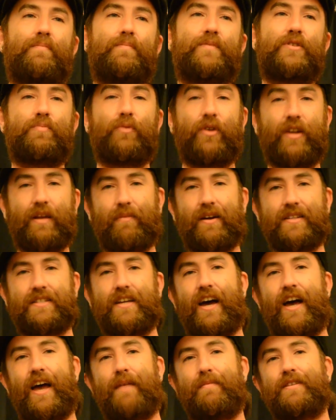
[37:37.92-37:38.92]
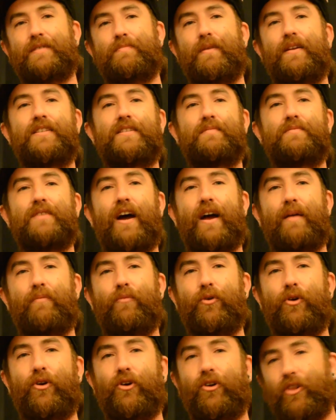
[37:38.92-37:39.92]
splitting my time and spending some time
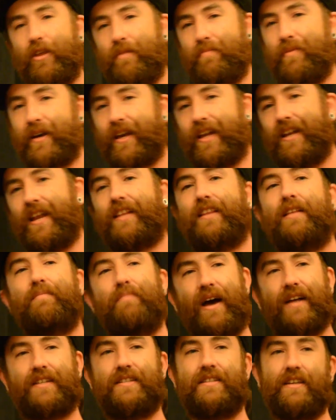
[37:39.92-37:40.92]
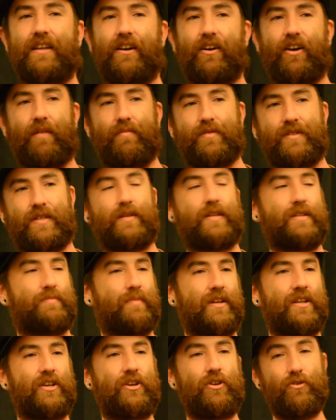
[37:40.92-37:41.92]
rurally but connected back to the internet has
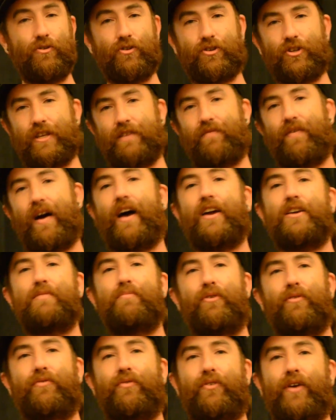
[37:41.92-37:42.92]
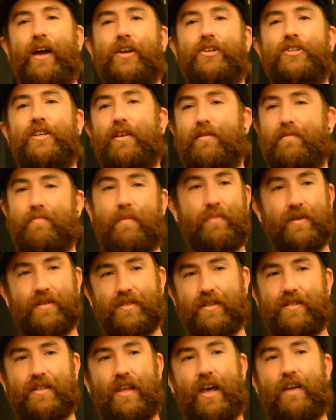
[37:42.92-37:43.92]
been hugely valuable for actually like my
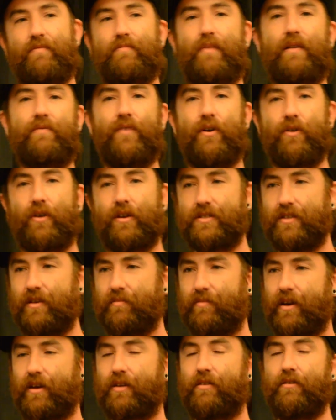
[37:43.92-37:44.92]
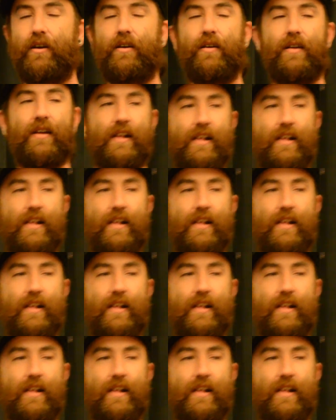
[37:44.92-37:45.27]
business life and my focus and my career.